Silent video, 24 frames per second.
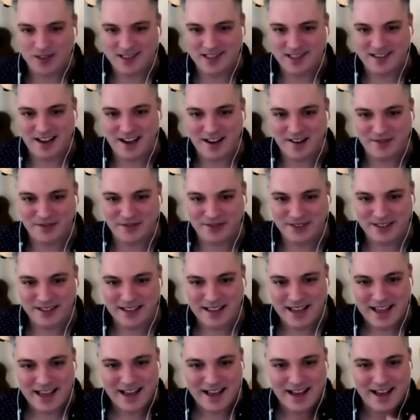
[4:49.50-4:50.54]
stuff.
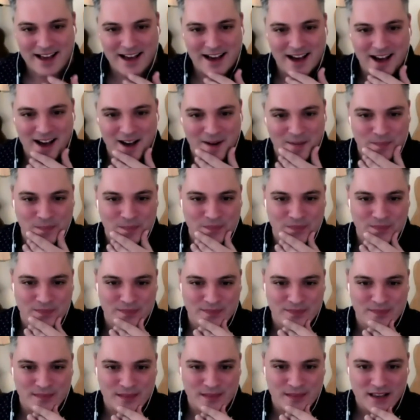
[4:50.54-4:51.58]
I
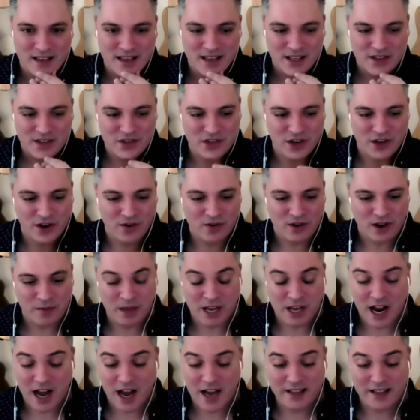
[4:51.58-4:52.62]

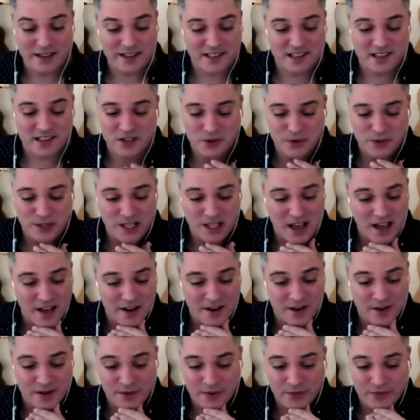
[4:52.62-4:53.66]
listen to a
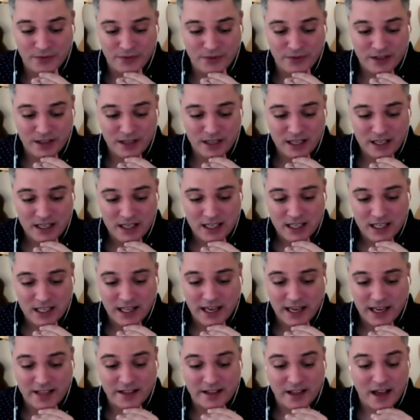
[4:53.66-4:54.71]
lot of,
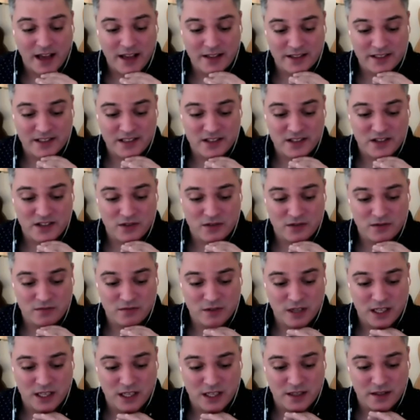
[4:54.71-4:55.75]
like I listened
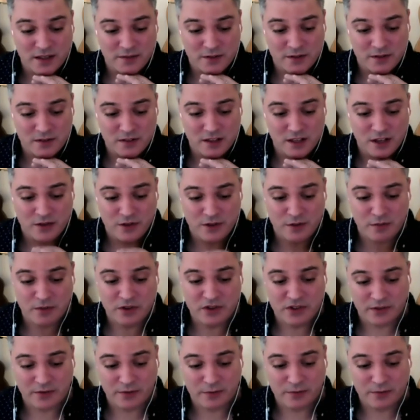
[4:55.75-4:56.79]
to, you know, the
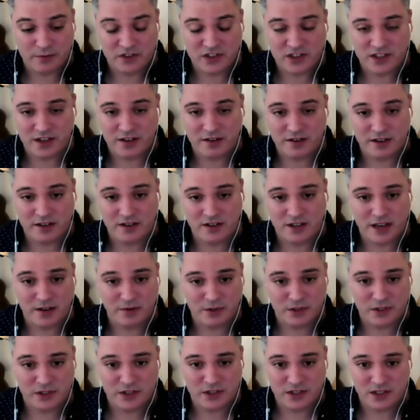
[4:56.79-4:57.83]
music from Serial. That
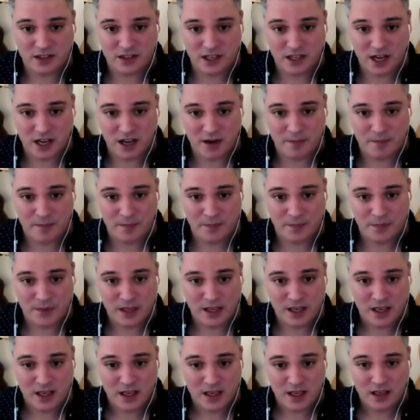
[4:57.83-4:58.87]
was an
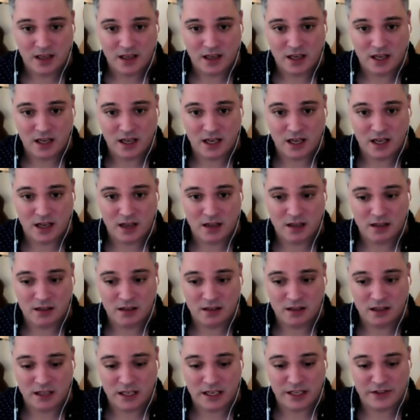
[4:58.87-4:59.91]

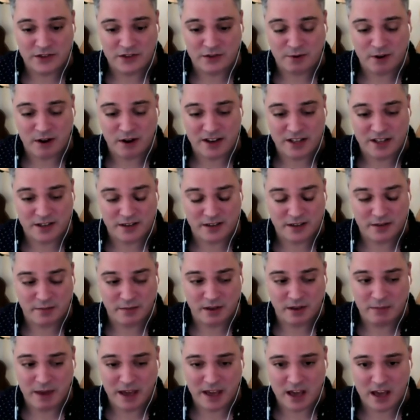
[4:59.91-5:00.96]
inspiration to me.
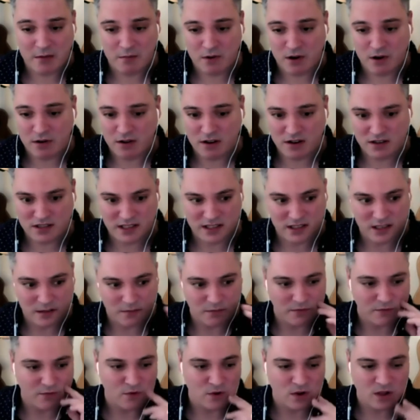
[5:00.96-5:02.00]
Making a Murderer, as I said
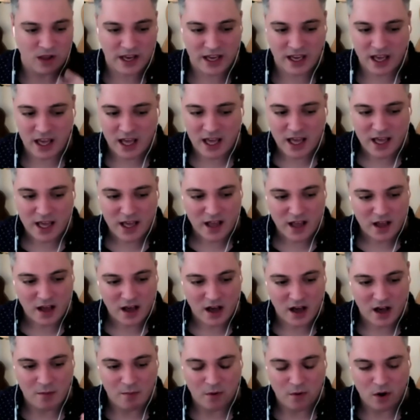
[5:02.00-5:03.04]
before, like
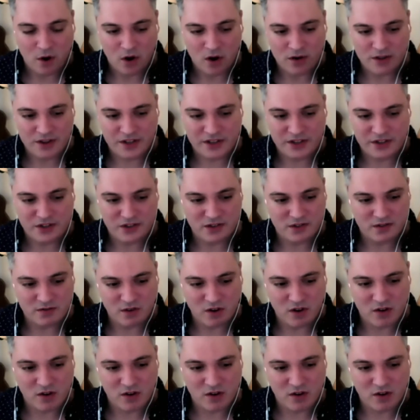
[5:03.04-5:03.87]
all these